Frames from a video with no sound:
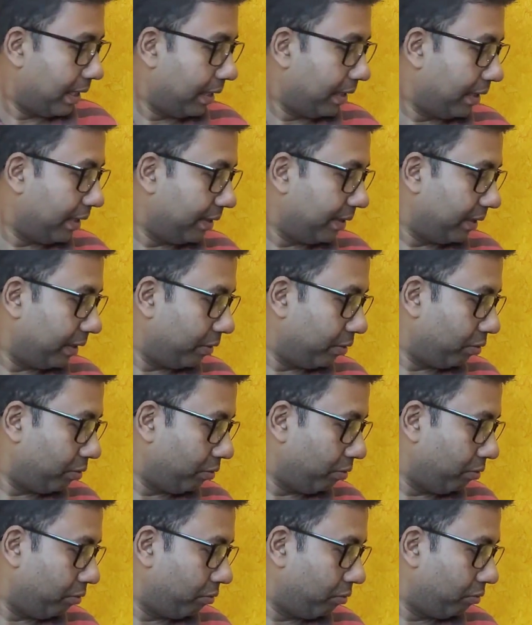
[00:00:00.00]
Increasing
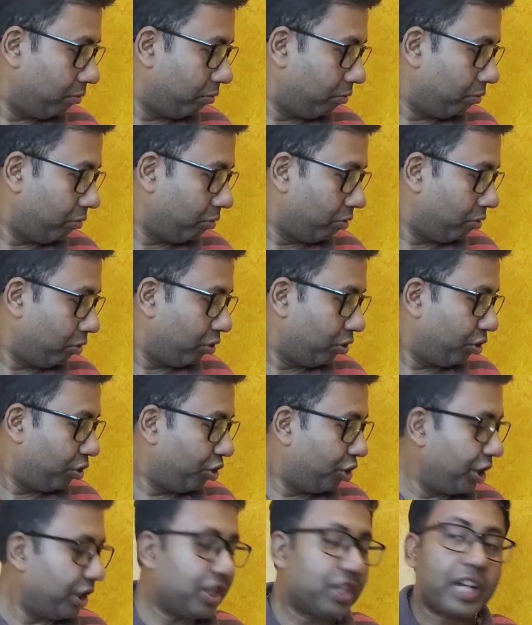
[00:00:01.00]
to
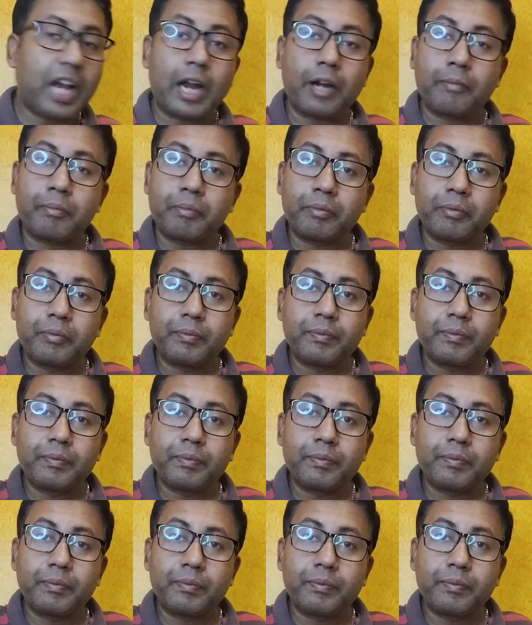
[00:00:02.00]
G sharp.